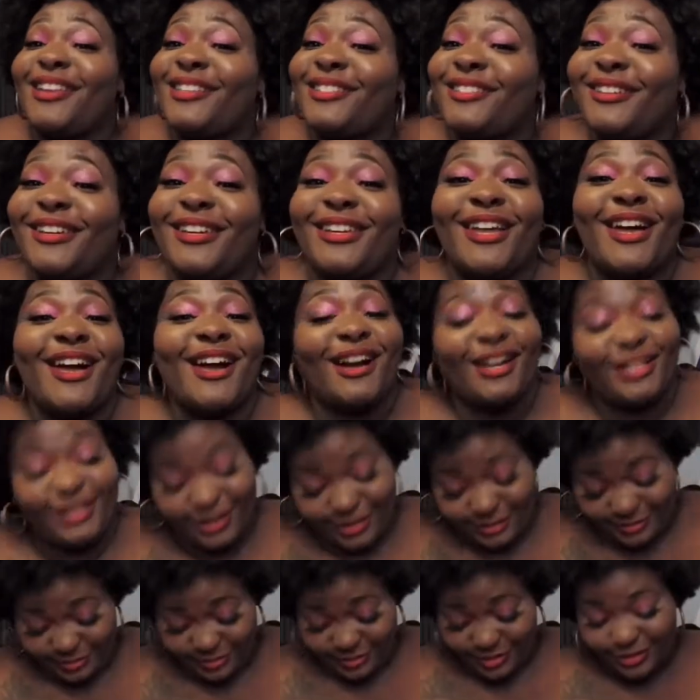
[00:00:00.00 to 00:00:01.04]
you at
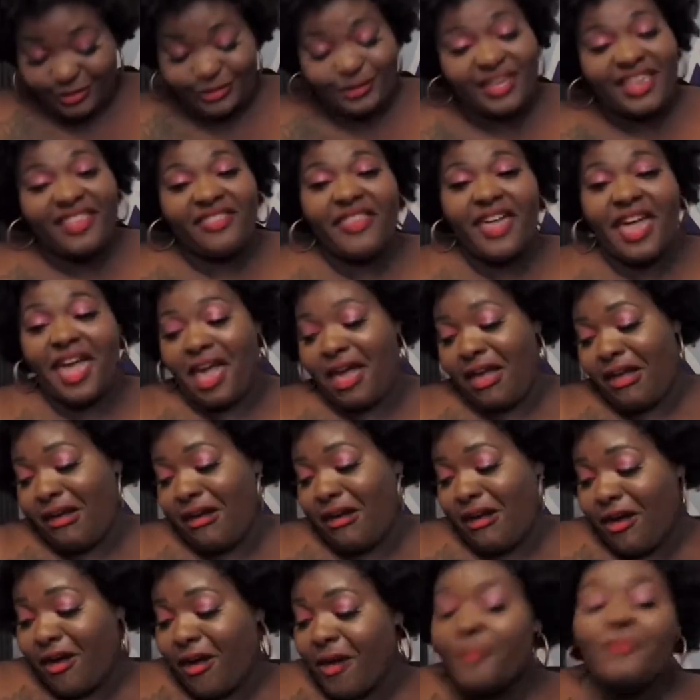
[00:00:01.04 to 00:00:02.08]
all, Oprah. Do your thing,
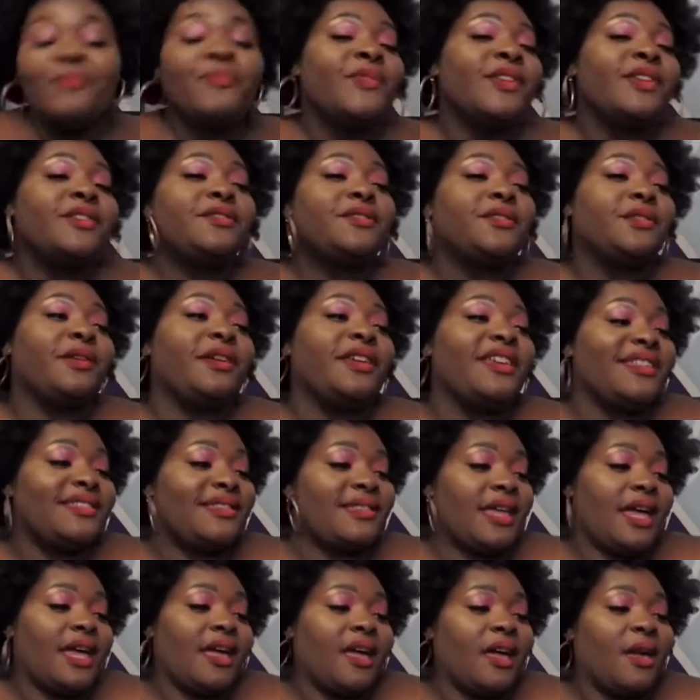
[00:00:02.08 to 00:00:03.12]
girl. Do your
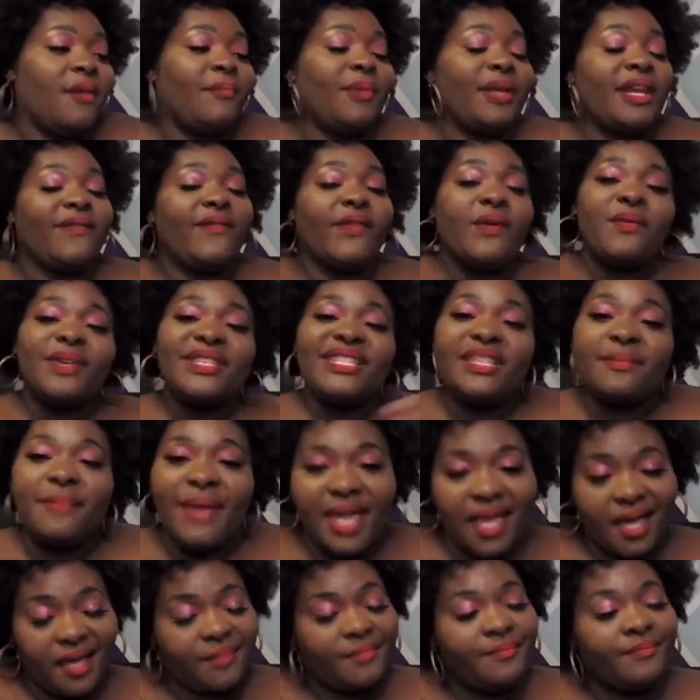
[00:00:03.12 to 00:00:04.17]
thing. But if it was
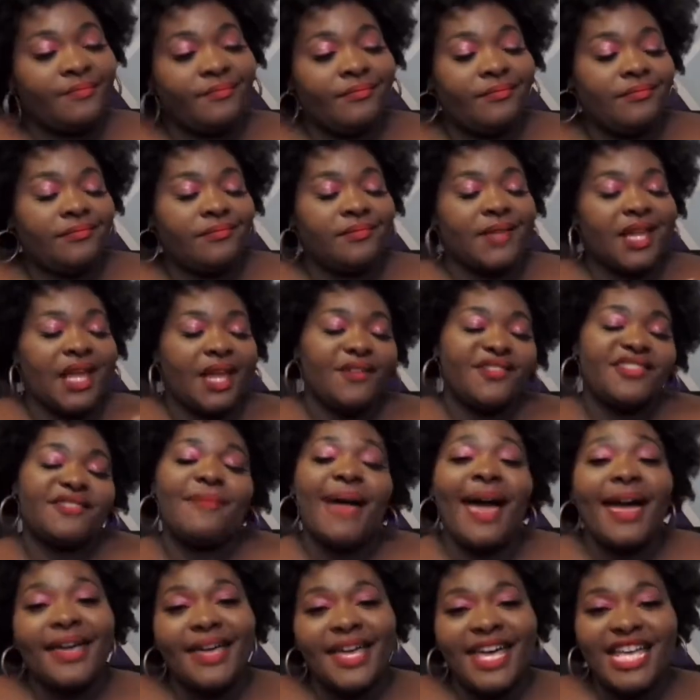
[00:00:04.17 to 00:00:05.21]
me, he was
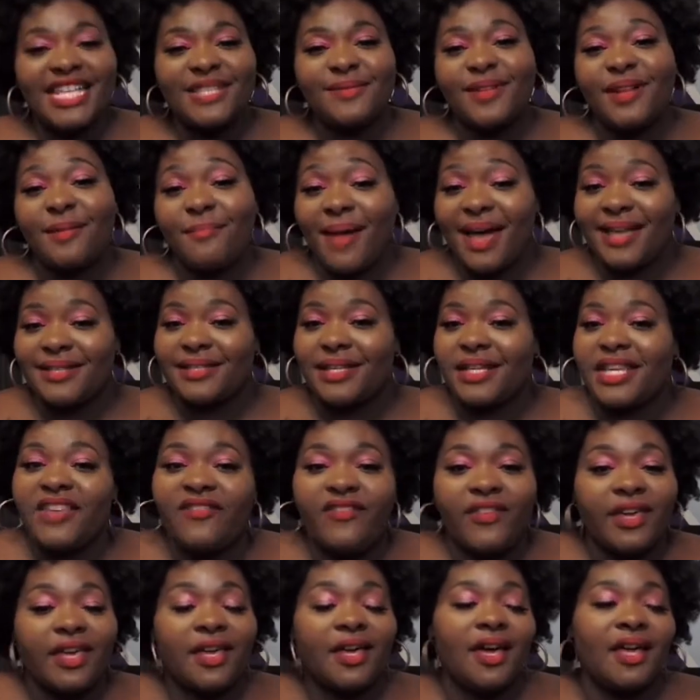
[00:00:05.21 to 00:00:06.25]
my husband or my
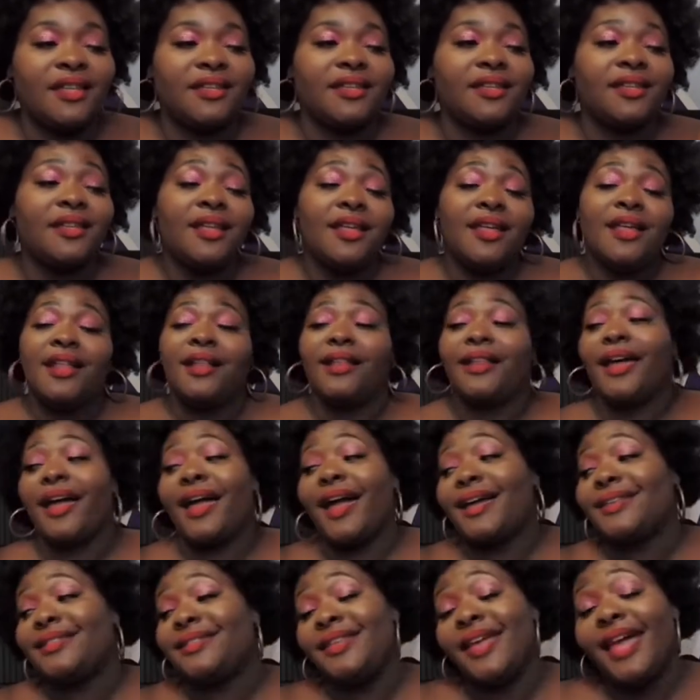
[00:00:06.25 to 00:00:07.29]
significant other, like
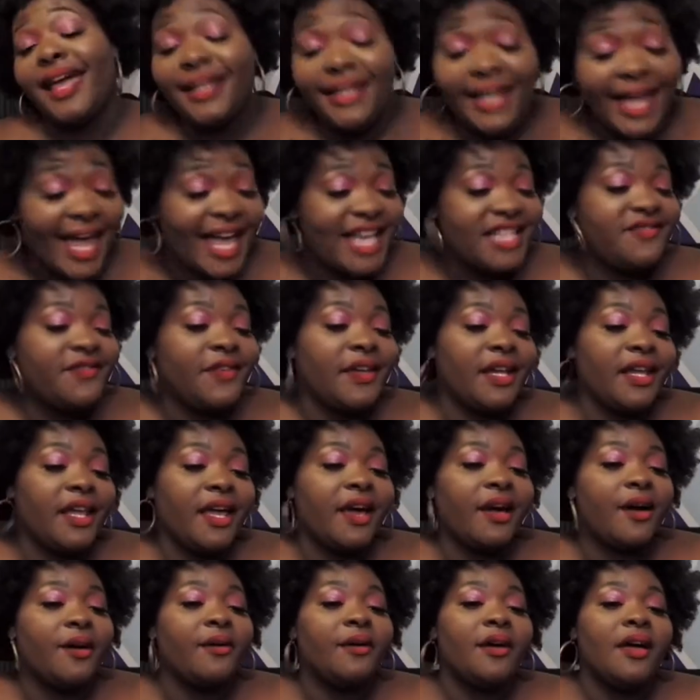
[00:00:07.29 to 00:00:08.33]
I said last
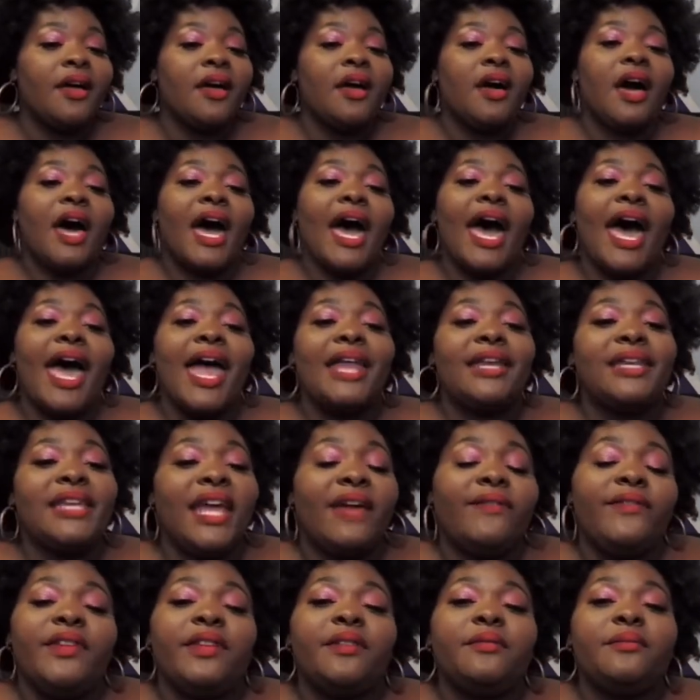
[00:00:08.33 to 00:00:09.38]
video, I
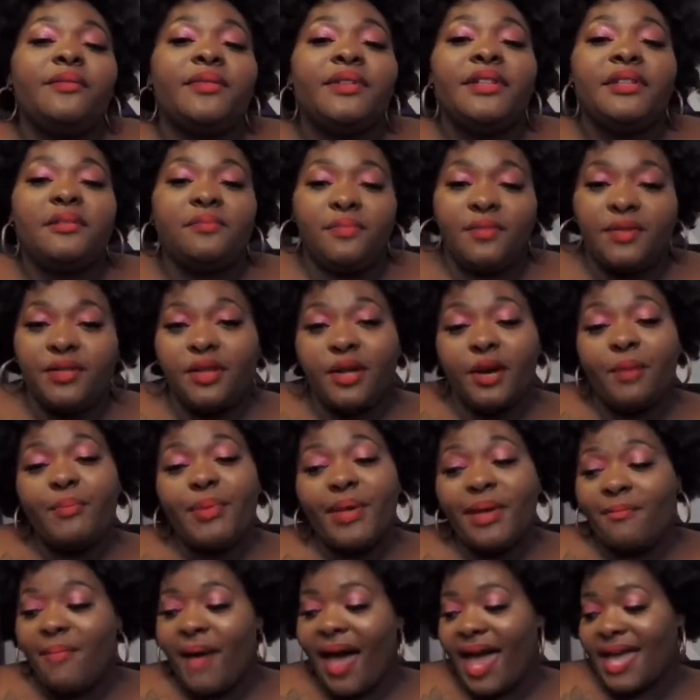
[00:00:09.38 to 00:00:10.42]
definitely would, you know,
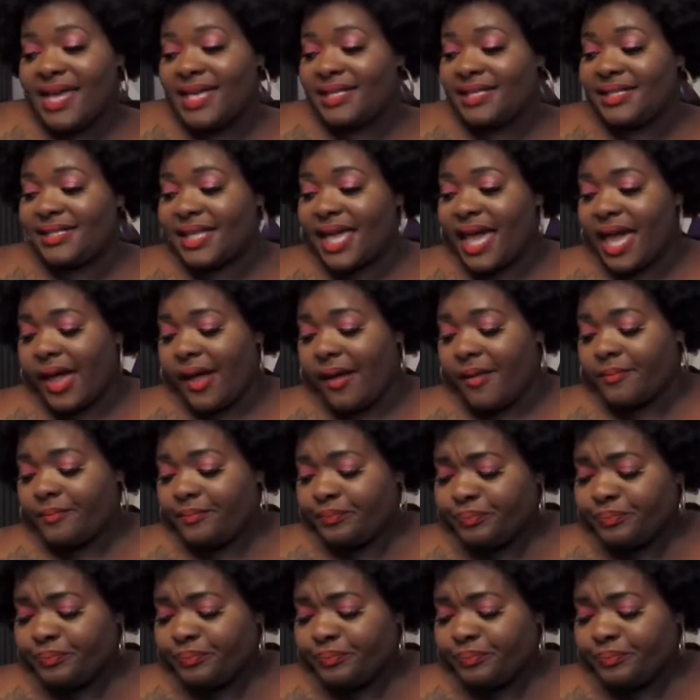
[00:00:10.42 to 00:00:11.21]
be by his side.